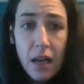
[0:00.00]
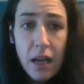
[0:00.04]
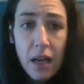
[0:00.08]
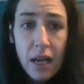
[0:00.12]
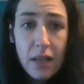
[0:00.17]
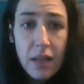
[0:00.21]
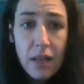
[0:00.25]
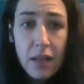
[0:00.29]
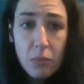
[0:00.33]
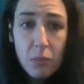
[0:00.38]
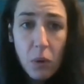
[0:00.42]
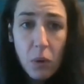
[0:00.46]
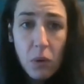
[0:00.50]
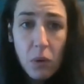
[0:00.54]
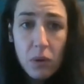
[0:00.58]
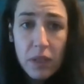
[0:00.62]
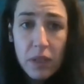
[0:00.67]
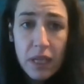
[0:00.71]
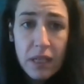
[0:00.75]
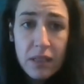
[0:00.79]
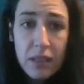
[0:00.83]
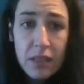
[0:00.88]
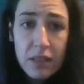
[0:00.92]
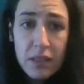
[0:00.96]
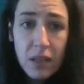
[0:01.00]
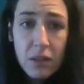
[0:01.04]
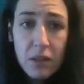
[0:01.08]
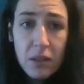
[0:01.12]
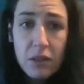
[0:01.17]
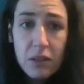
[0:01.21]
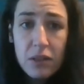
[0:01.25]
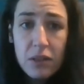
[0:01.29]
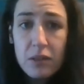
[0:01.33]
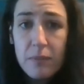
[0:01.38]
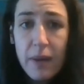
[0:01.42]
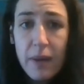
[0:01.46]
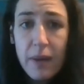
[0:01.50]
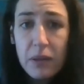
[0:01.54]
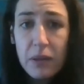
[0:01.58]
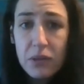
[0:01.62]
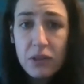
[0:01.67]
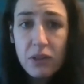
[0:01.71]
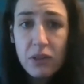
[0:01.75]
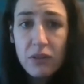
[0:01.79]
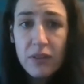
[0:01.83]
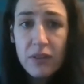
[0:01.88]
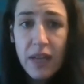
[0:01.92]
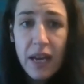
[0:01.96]
in the morning so the
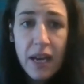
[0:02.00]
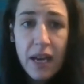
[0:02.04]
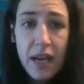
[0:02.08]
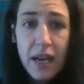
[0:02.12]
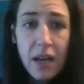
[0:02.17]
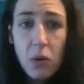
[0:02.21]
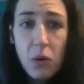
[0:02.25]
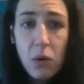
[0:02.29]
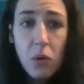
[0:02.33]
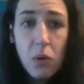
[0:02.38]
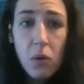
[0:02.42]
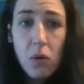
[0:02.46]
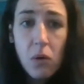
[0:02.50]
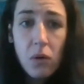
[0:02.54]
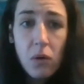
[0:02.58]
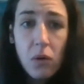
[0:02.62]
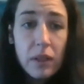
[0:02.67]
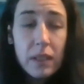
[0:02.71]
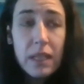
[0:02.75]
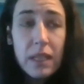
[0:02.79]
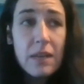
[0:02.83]
smell's not there or